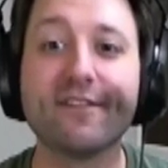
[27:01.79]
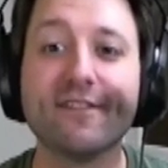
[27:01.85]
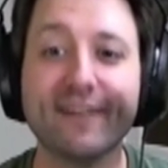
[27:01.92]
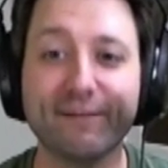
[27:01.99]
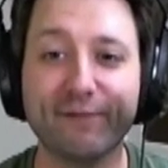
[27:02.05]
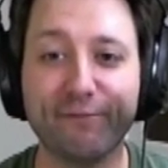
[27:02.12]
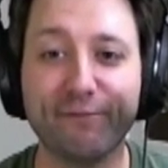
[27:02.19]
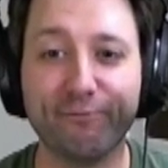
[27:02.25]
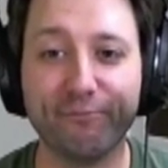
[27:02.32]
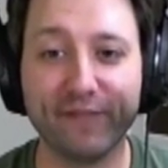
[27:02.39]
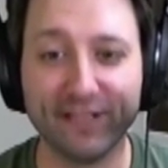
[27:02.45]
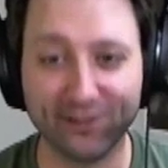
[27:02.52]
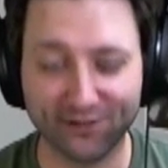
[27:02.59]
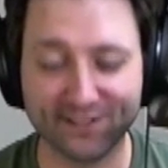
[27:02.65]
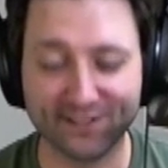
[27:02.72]
and
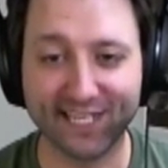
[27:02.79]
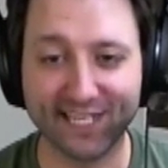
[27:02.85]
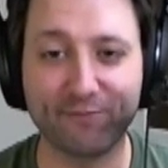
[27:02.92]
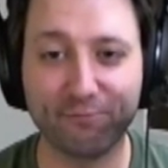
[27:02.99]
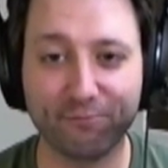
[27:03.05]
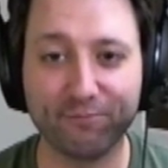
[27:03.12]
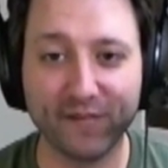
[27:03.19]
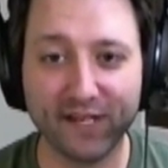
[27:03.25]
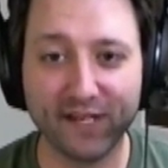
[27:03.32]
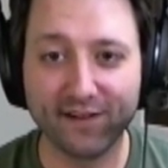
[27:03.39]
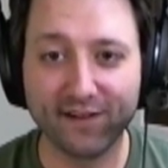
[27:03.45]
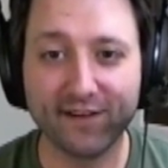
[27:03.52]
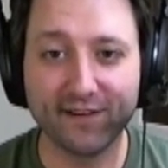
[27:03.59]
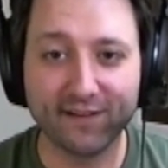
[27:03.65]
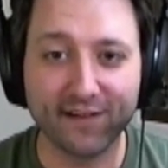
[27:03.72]
it looks like
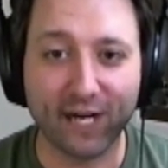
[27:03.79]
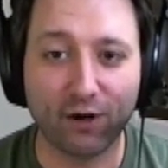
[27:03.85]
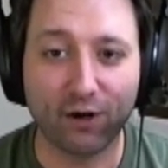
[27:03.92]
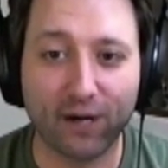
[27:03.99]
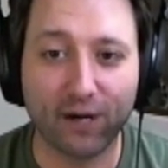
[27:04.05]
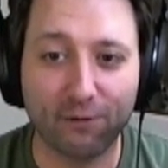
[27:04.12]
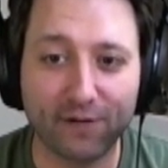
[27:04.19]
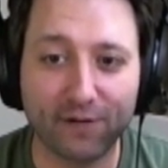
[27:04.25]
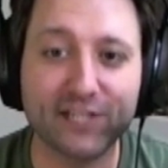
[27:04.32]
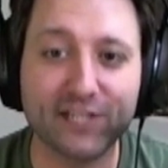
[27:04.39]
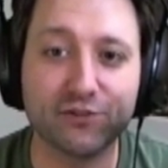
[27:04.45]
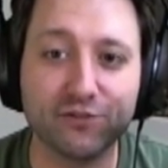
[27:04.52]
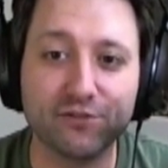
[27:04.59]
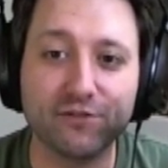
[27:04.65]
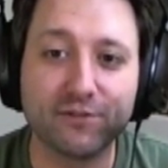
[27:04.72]
our
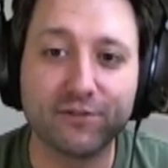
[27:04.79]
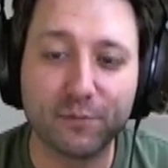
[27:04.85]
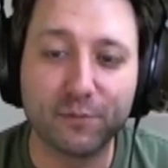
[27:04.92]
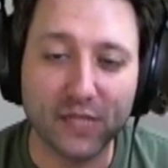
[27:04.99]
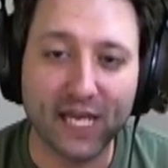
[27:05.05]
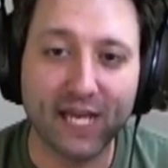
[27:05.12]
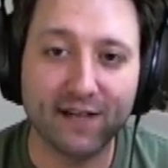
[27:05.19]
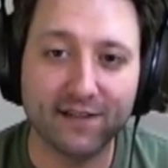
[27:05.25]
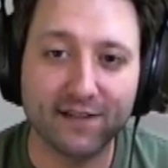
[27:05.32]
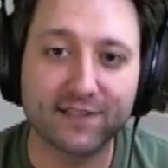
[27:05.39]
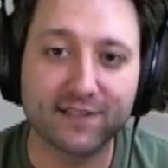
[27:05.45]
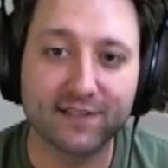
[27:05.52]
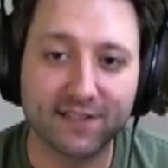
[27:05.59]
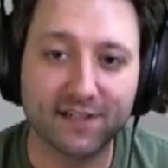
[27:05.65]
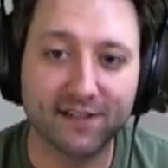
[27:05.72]
initial plan
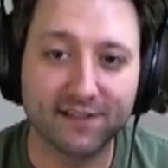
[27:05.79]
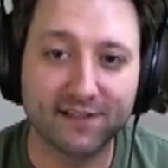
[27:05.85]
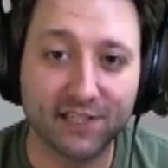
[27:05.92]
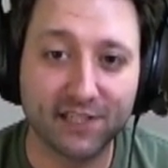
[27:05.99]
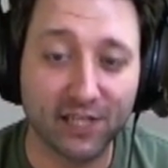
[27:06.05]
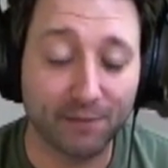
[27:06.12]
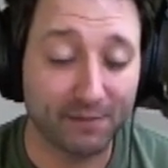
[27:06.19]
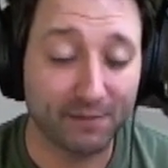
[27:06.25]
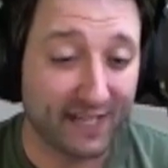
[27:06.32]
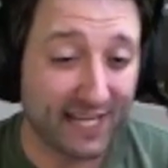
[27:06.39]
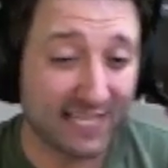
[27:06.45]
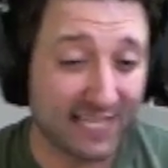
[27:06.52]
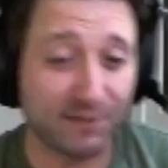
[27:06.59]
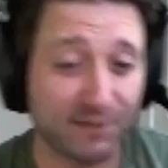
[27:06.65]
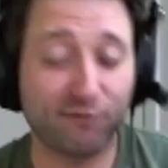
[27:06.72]
is going to take shape. And then
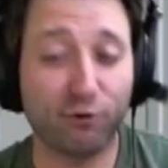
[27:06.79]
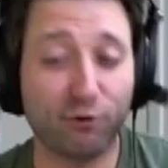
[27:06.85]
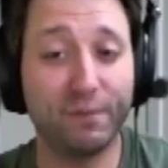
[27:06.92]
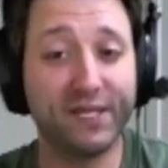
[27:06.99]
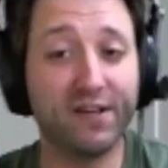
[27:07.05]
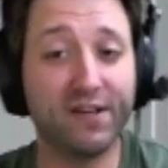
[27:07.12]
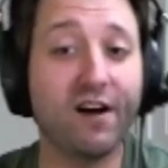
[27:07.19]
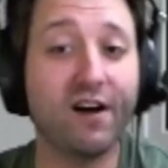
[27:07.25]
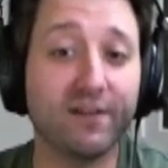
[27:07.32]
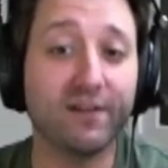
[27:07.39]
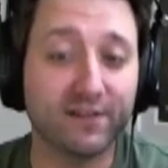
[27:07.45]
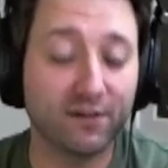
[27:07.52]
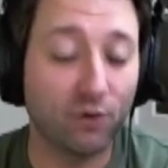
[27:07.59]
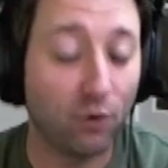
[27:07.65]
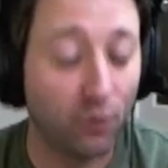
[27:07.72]
as we grow
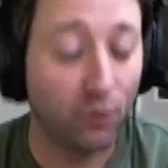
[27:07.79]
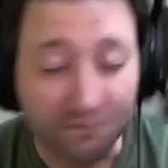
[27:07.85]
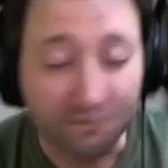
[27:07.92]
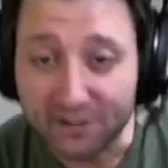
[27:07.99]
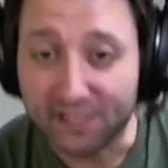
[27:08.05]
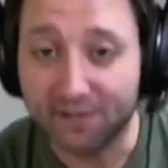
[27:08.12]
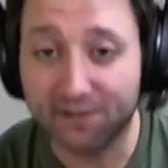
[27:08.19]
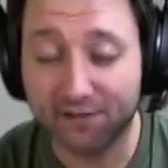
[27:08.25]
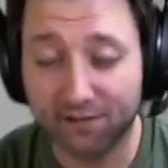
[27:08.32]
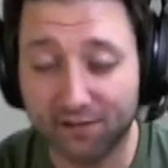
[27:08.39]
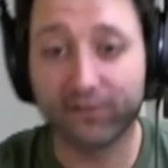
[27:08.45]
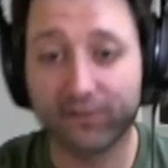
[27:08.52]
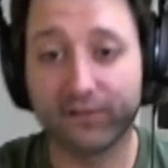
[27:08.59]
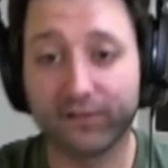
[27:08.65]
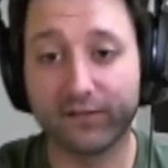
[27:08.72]
beyond, hopefully,
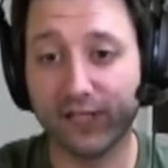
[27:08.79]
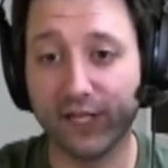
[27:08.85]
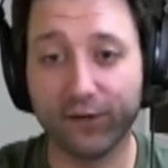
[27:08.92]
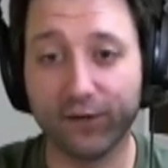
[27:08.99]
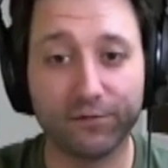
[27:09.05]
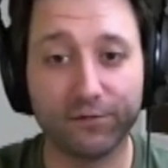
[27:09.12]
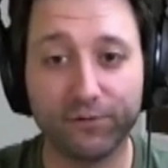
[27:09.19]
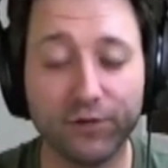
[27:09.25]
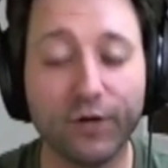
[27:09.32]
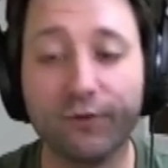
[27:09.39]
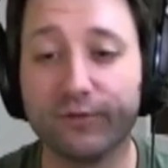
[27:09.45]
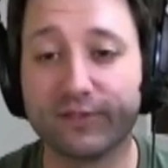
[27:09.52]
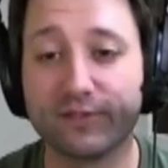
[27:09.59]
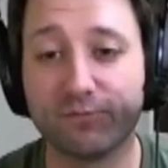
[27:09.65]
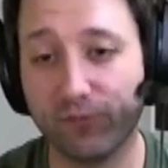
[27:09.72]
who
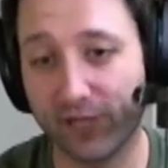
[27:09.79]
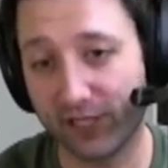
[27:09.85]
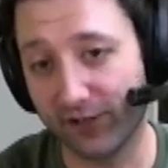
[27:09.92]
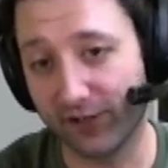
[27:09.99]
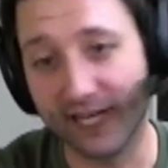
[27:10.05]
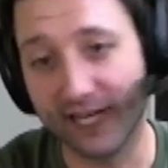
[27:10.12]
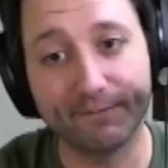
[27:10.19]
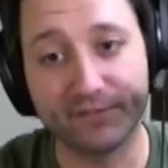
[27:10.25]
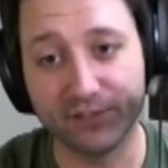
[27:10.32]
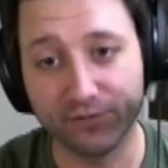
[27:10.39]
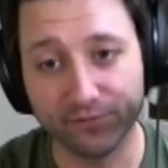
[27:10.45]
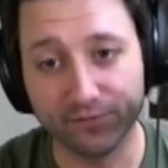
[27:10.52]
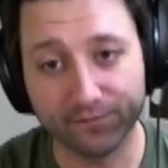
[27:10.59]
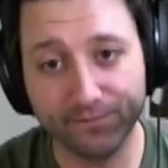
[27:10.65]
knows what it could get up to.